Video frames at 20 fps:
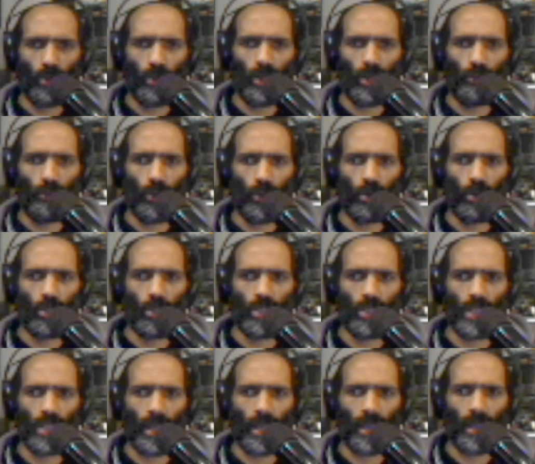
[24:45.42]
if you
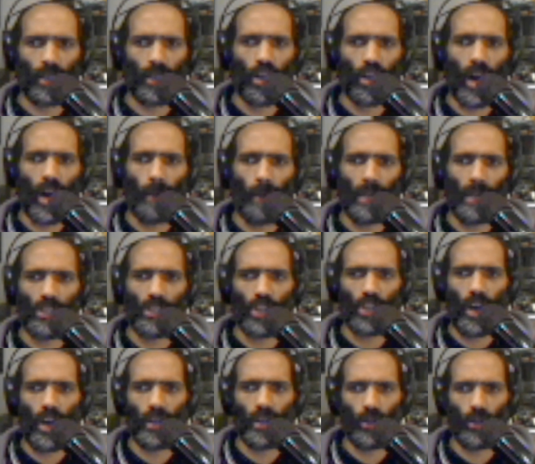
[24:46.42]
could comment
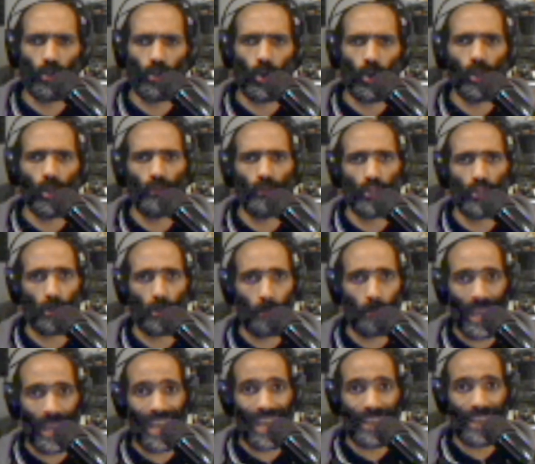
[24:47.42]
on the role of
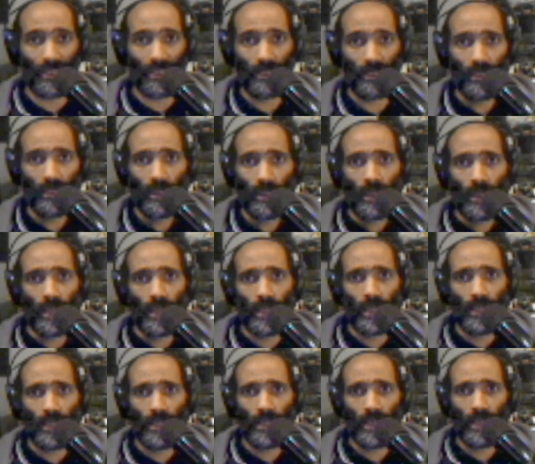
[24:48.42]
Japan
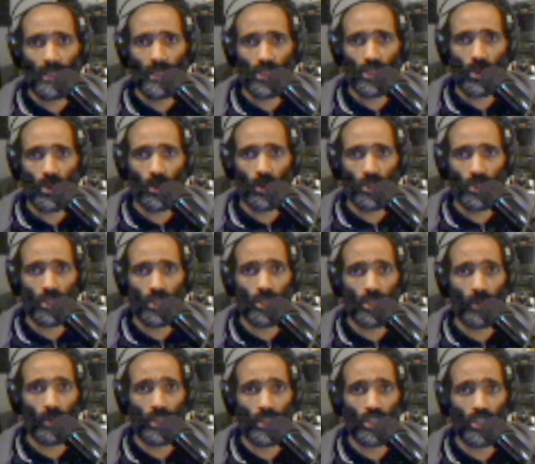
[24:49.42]
in this whole
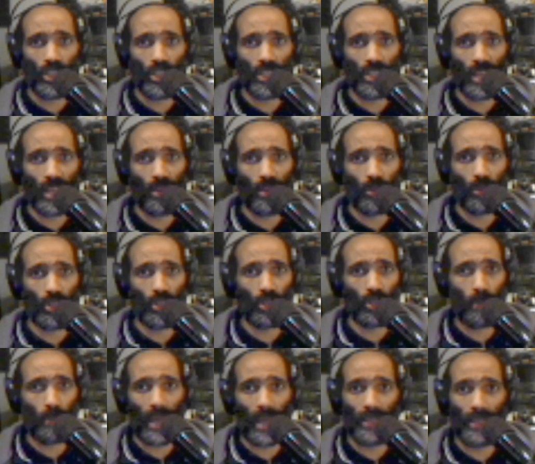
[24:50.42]
situation? Because I know that
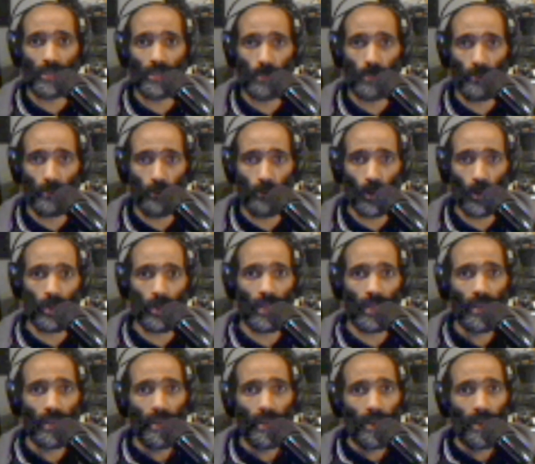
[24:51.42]
Japan has been
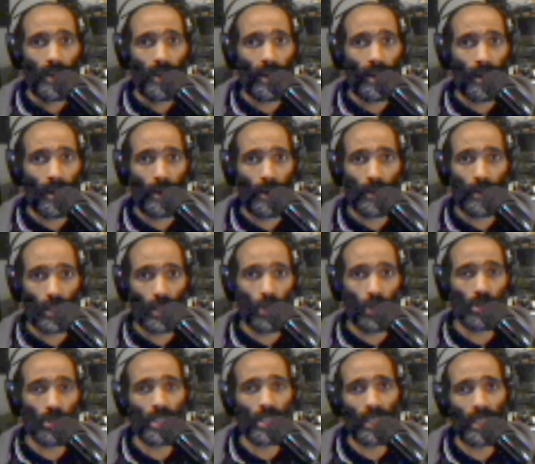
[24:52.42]
very
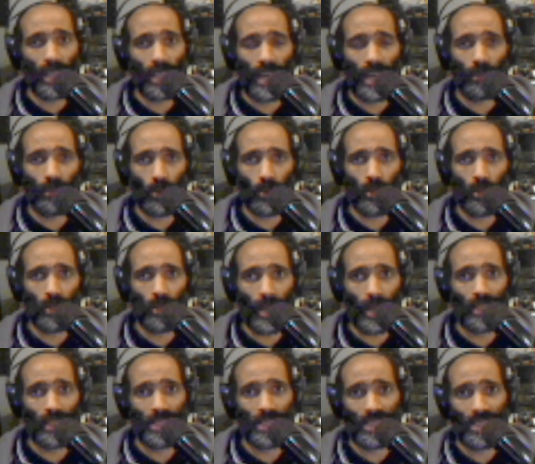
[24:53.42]
closely aligned with the
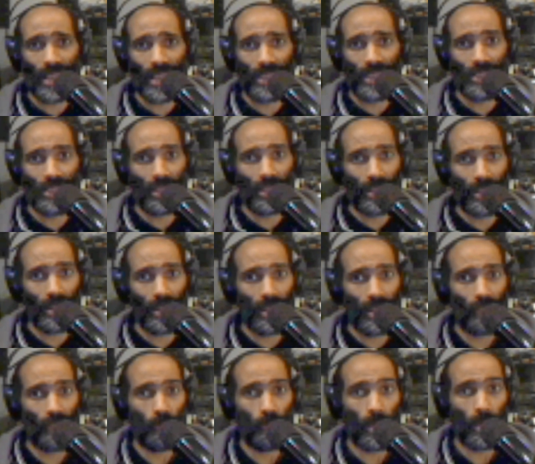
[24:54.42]
United States, and that
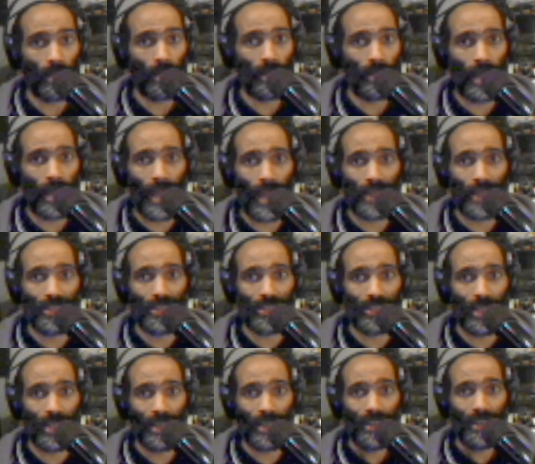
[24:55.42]
they've been
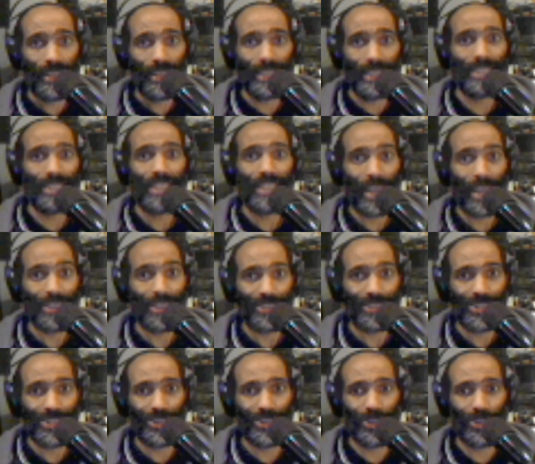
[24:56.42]
as
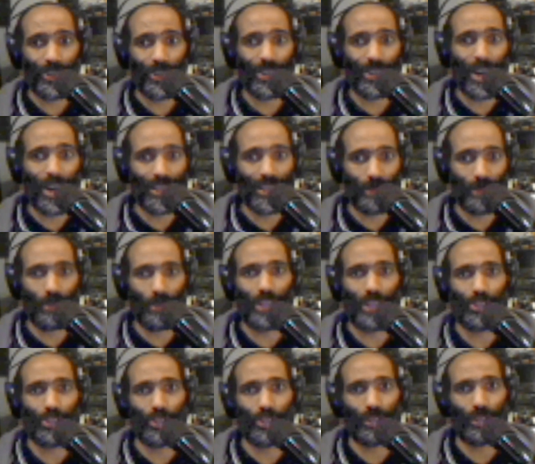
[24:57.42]
intense in their
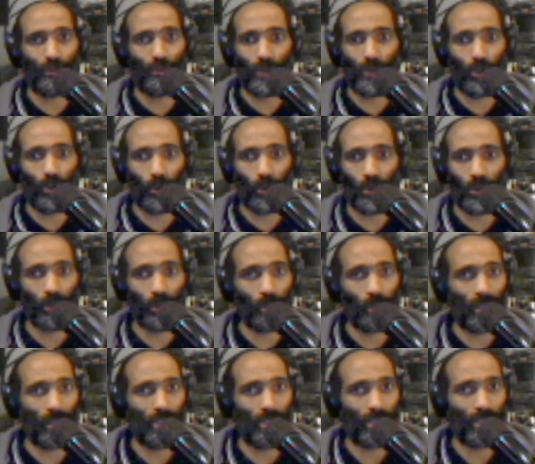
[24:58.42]
condemnation of the North
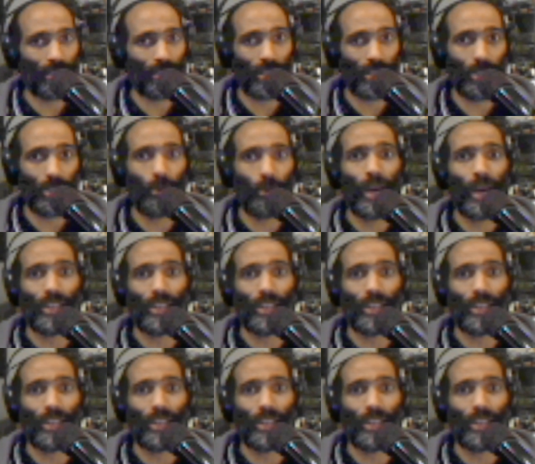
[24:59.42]
Koreans as the U.S.